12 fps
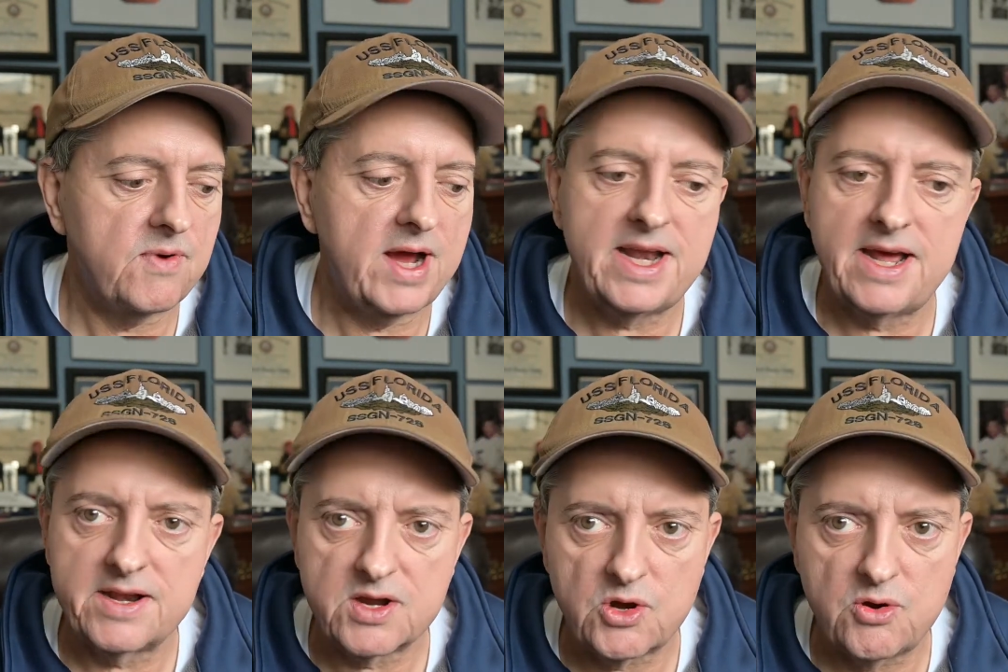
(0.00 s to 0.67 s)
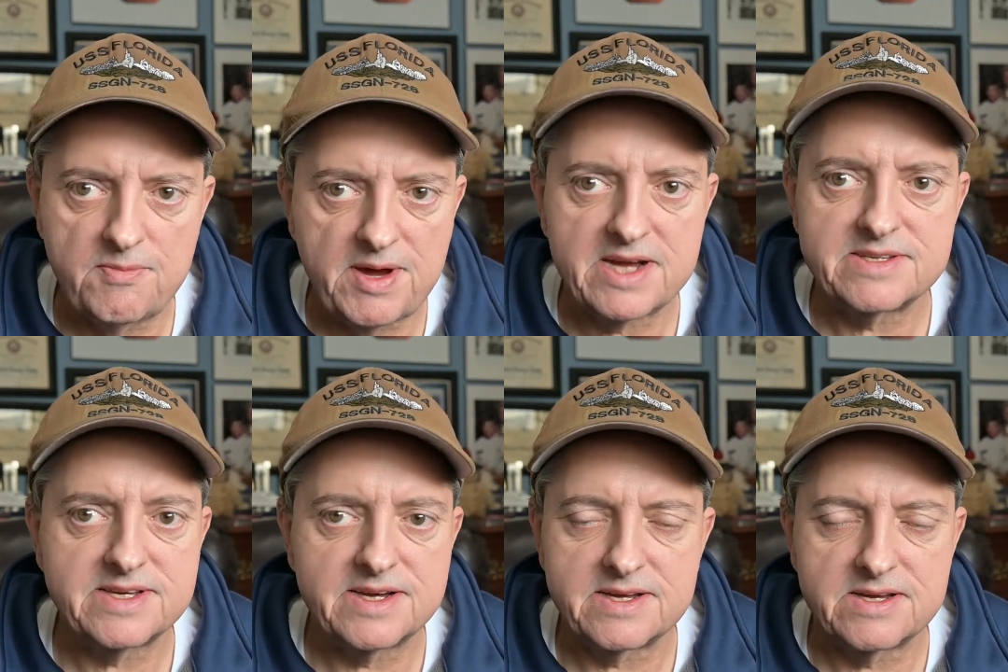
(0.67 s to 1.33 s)
right out of
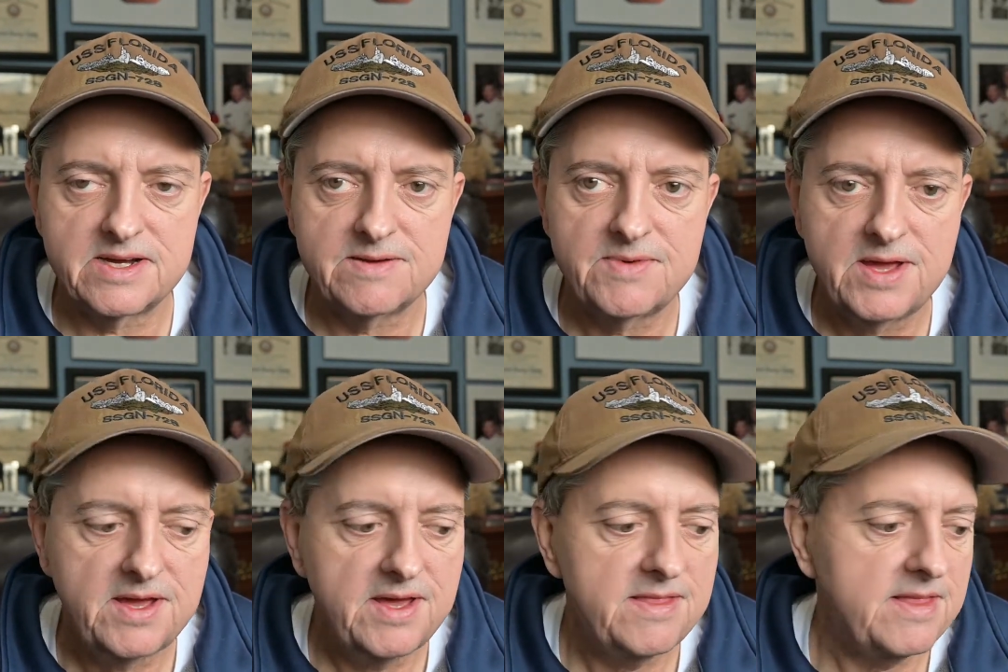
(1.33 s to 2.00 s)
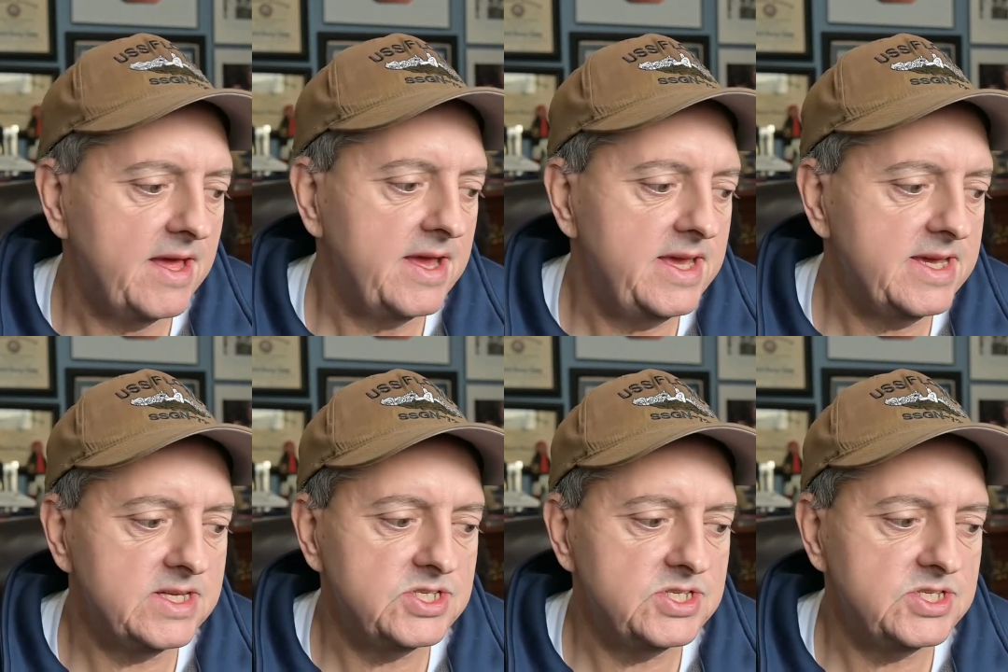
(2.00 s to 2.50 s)
GoldBack.com, that he can